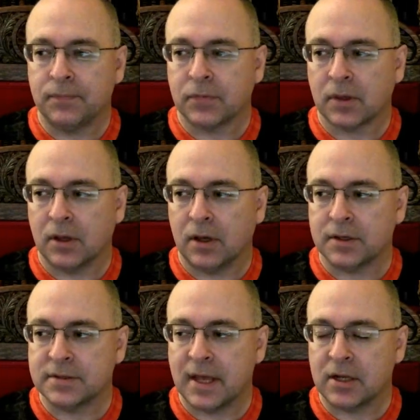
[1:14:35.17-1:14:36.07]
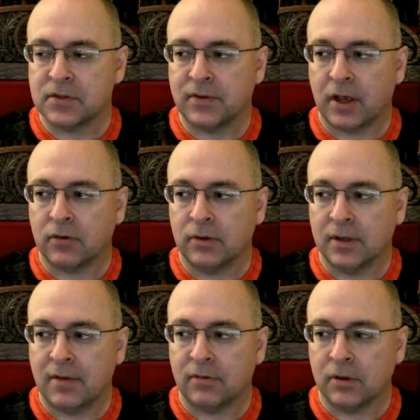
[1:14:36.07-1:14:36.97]
satisfactory level,
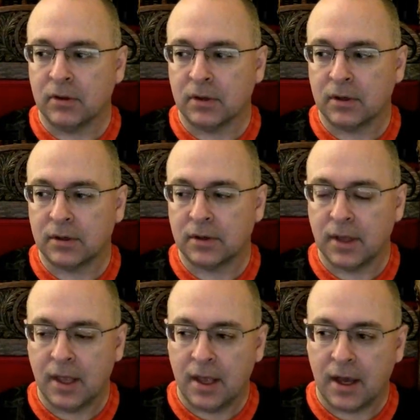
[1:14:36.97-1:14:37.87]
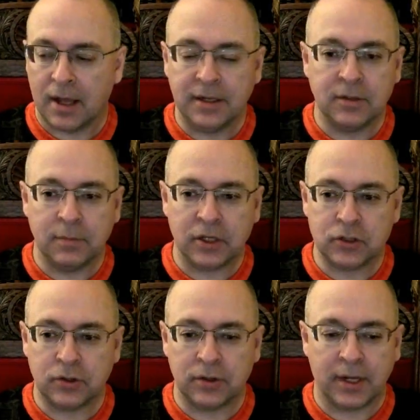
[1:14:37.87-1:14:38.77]
I need to make sure that I
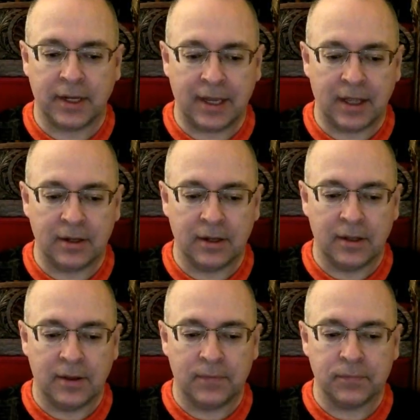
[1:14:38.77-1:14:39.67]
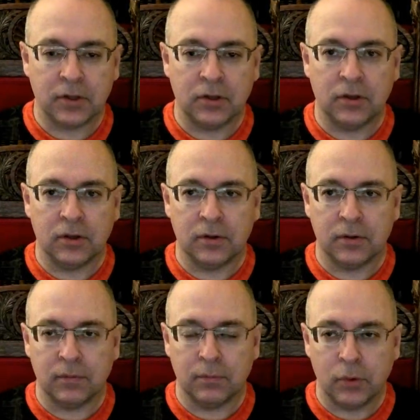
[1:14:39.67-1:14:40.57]
get the
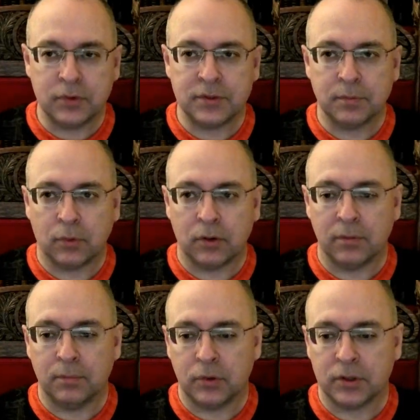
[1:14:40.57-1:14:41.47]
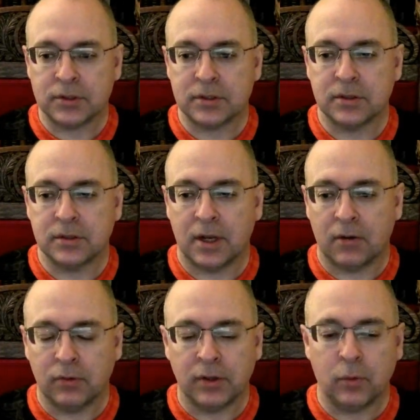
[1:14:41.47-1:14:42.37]
most important books that I really
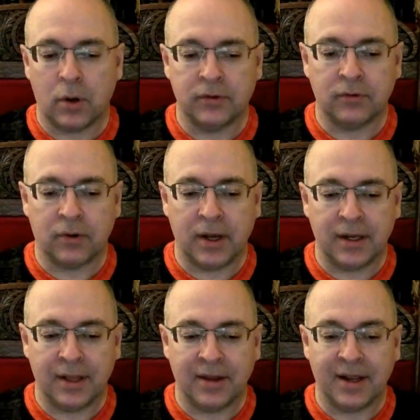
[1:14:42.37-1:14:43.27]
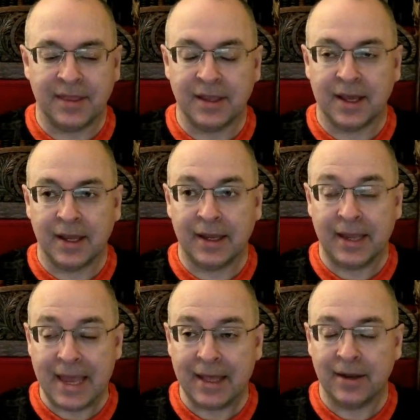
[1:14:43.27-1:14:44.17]
want to write and that I think I can
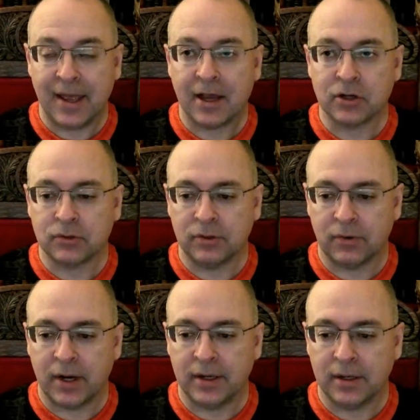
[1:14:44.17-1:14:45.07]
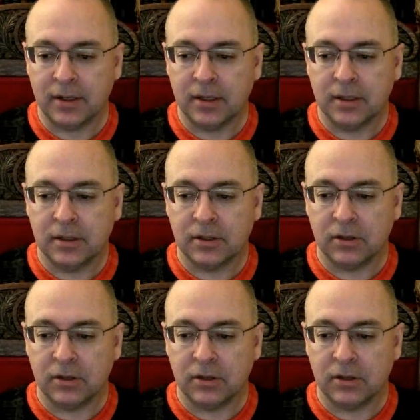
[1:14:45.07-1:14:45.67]
actually write done.